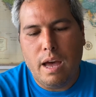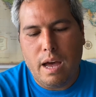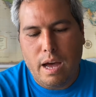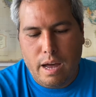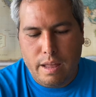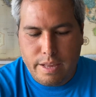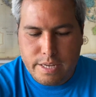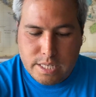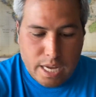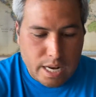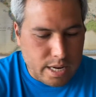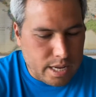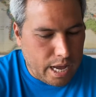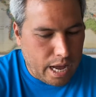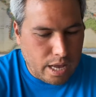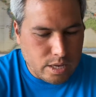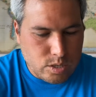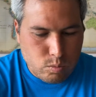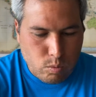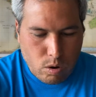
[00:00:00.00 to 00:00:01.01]
Uh, let's get in
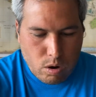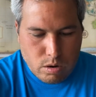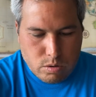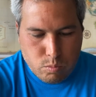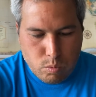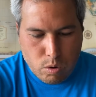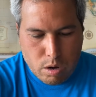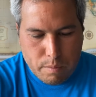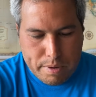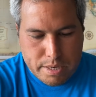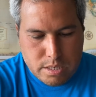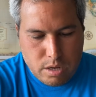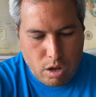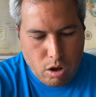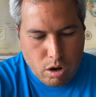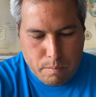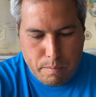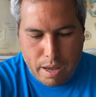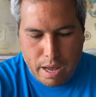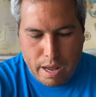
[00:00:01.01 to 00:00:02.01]
God's word. We're going to be
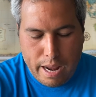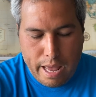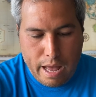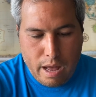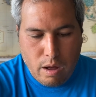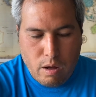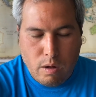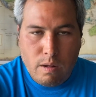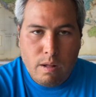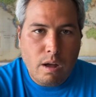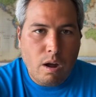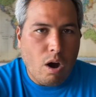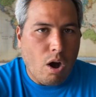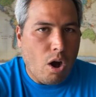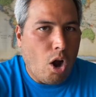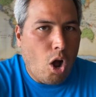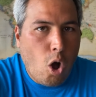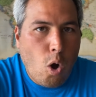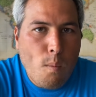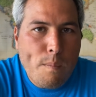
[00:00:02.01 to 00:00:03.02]
talking about how
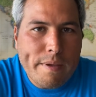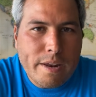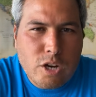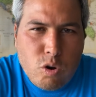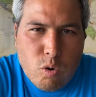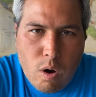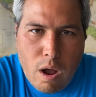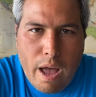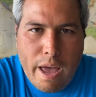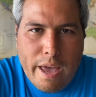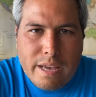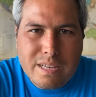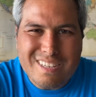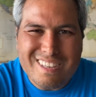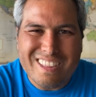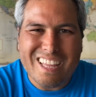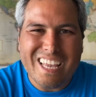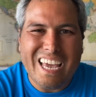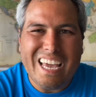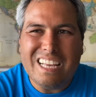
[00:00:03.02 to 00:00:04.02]
our hope in
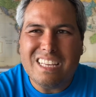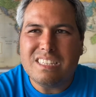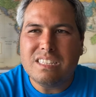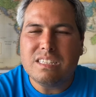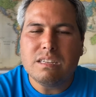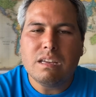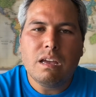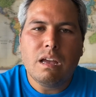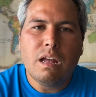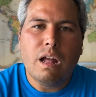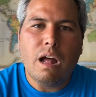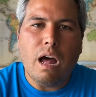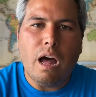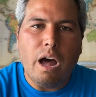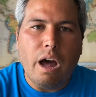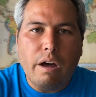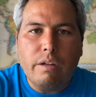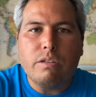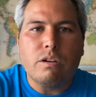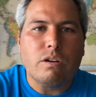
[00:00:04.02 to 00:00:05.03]
Christ leads
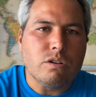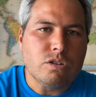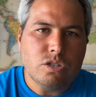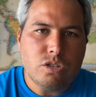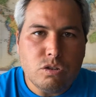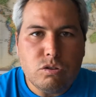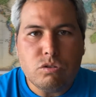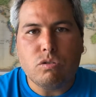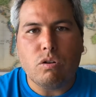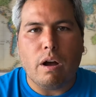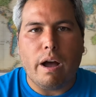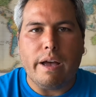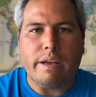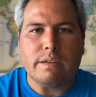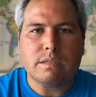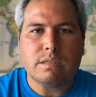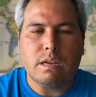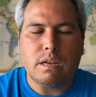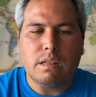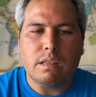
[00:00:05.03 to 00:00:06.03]
others to
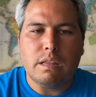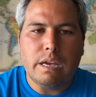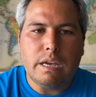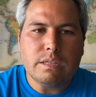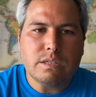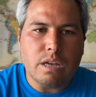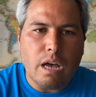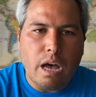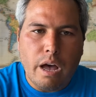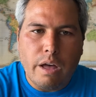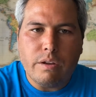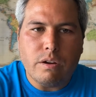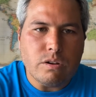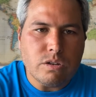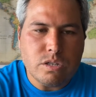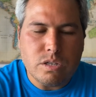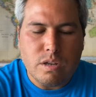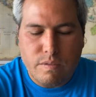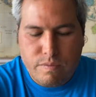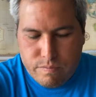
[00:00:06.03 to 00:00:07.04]
Christ. It leads
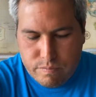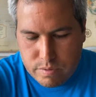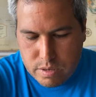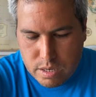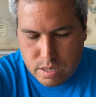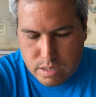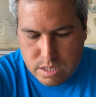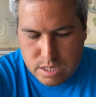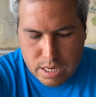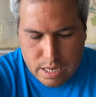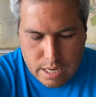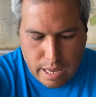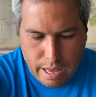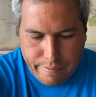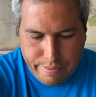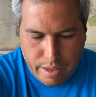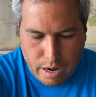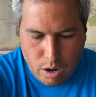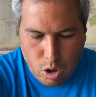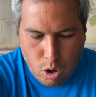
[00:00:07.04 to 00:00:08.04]
others to, to seek
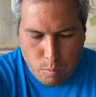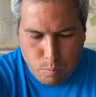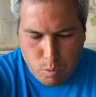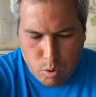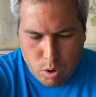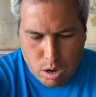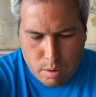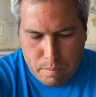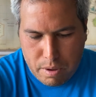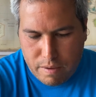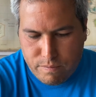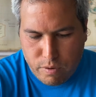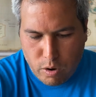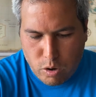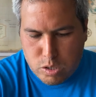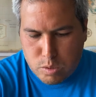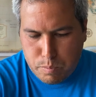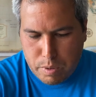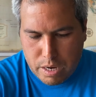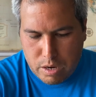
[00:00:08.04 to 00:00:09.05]
out that hope. We're going to be in
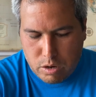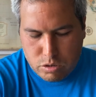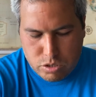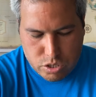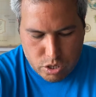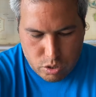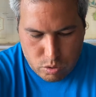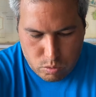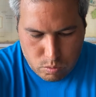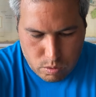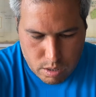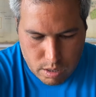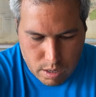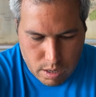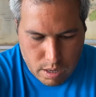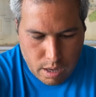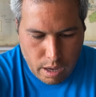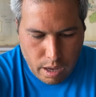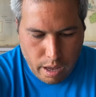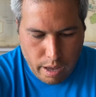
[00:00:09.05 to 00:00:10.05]
1 Peter 2,
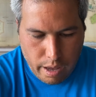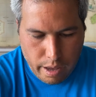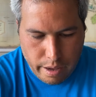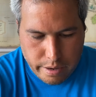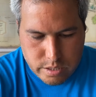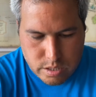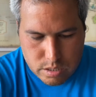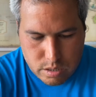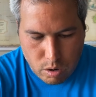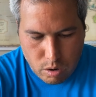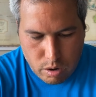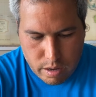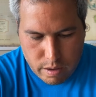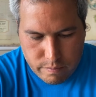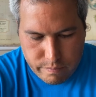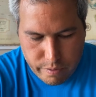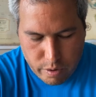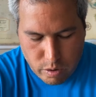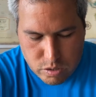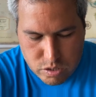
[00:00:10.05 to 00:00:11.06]
uh, starting
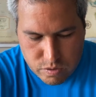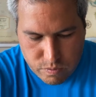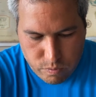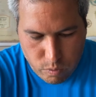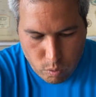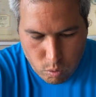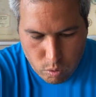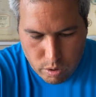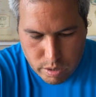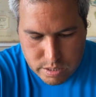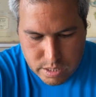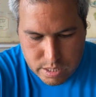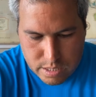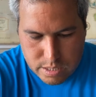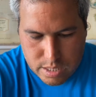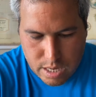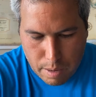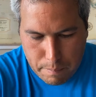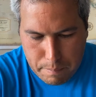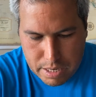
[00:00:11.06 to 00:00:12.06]
in verse 4. It
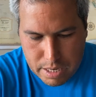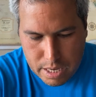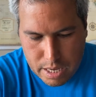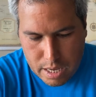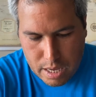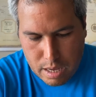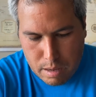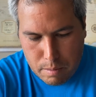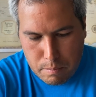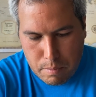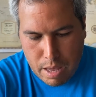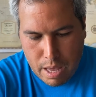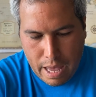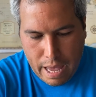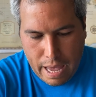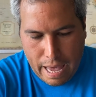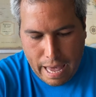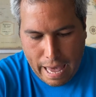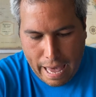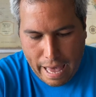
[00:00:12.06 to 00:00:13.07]
says, Coming to him
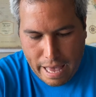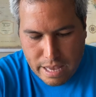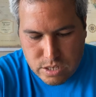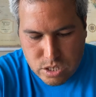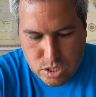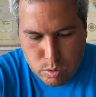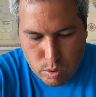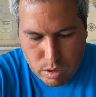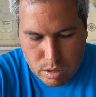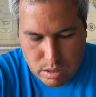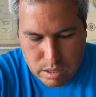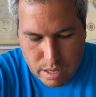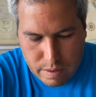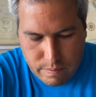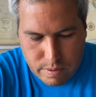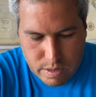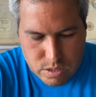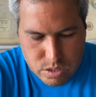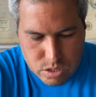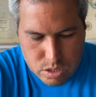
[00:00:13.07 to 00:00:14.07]
as to a
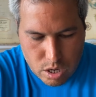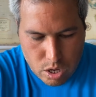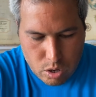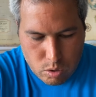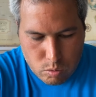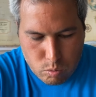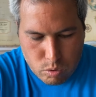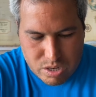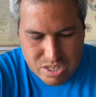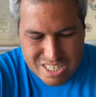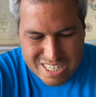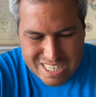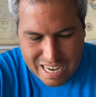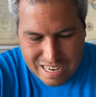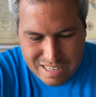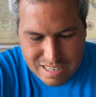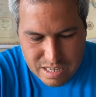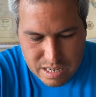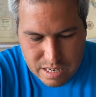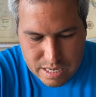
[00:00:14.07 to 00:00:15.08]
living stone,
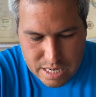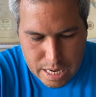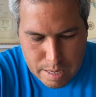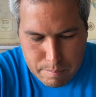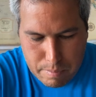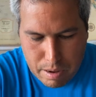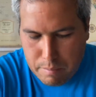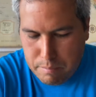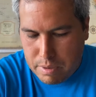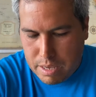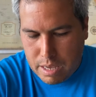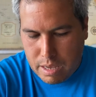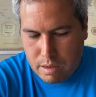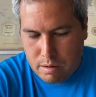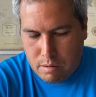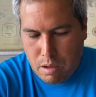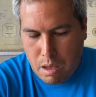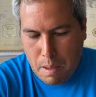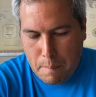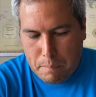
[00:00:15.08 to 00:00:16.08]
rejected indeed by
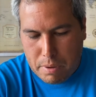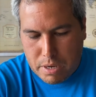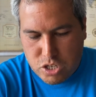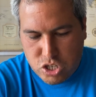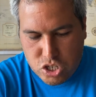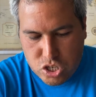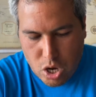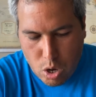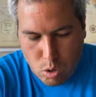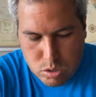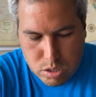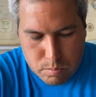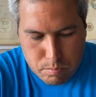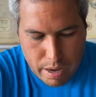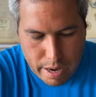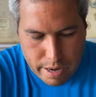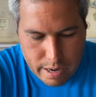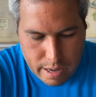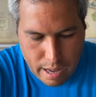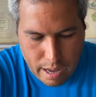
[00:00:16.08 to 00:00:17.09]
men, but chosen
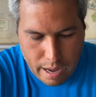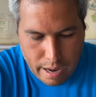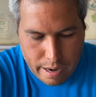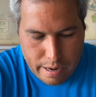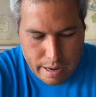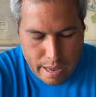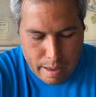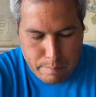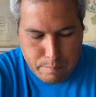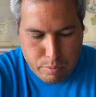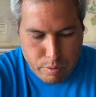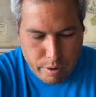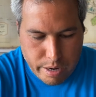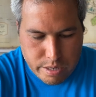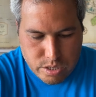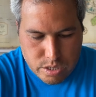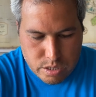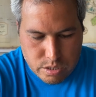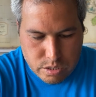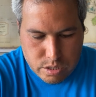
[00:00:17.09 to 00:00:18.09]
by God and
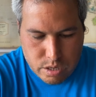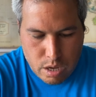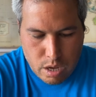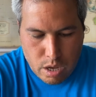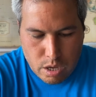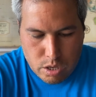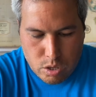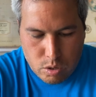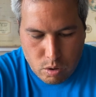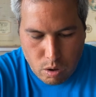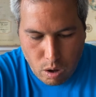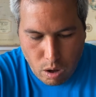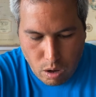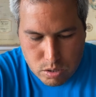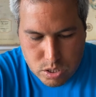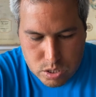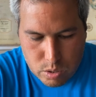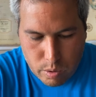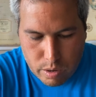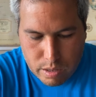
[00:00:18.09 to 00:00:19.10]
precious you
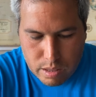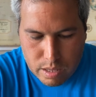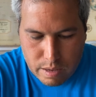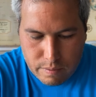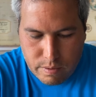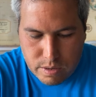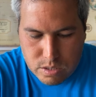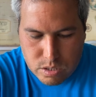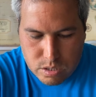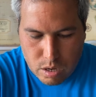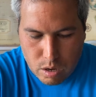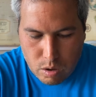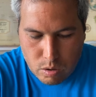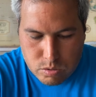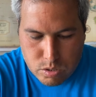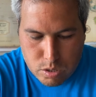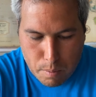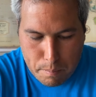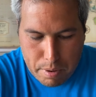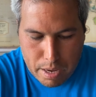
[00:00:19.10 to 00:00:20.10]
also, a living
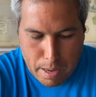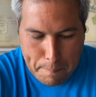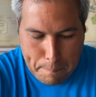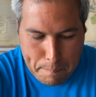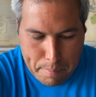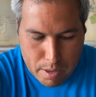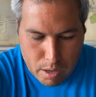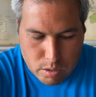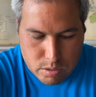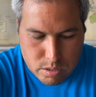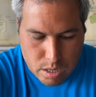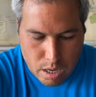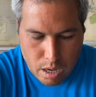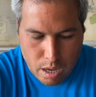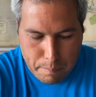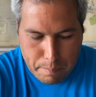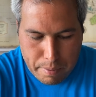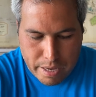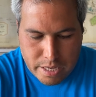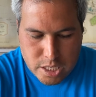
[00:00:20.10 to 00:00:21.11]
stones, are being built
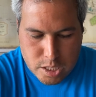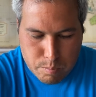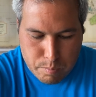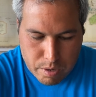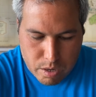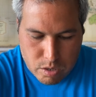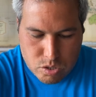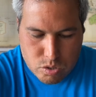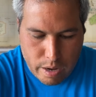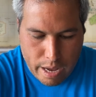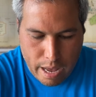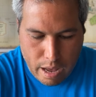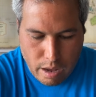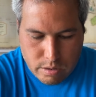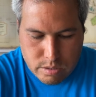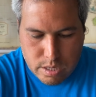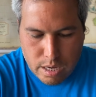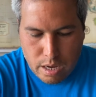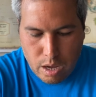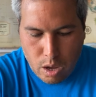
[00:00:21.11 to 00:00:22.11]
up a spiritual
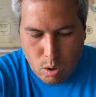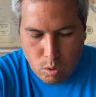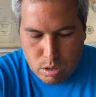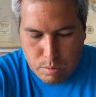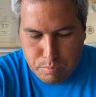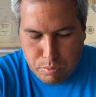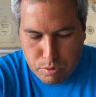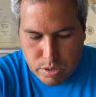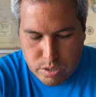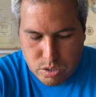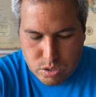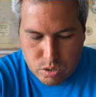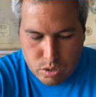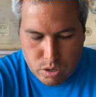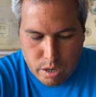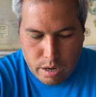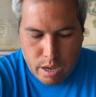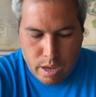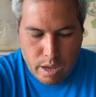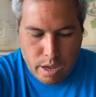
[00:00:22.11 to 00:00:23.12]
house, a holy
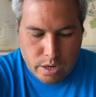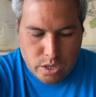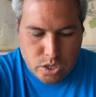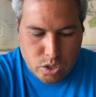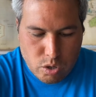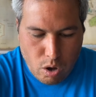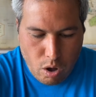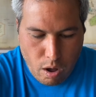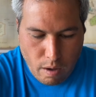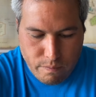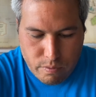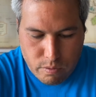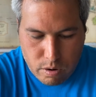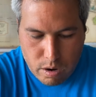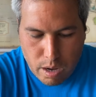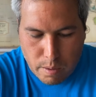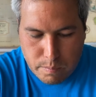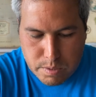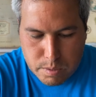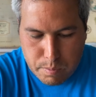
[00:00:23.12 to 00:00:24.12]
priesthood, to
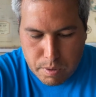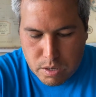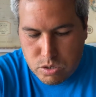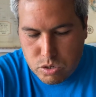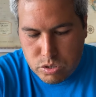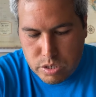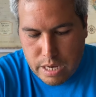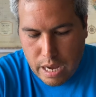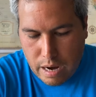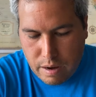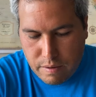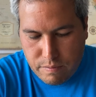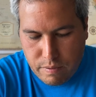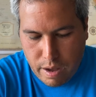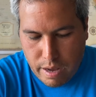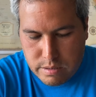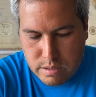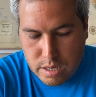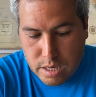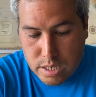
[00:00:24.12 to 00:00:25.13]
offer up spiritual
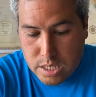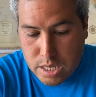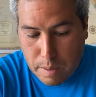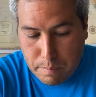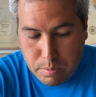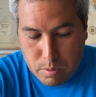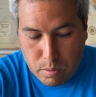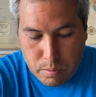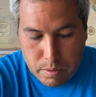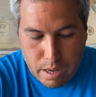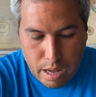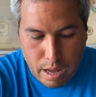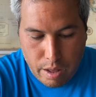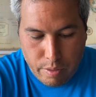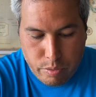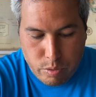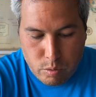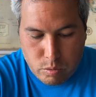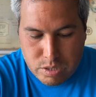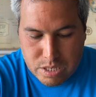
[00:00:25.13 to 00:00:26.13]
sacrifices acceptable to
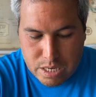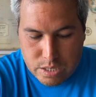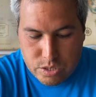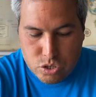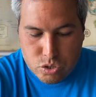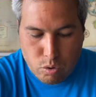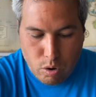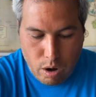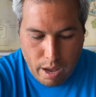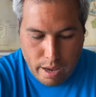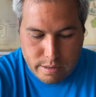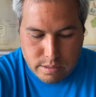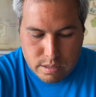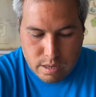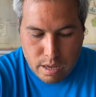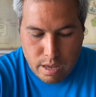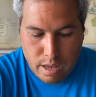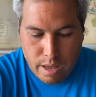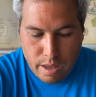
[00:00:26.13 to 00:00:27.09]
God through Jesus Christ.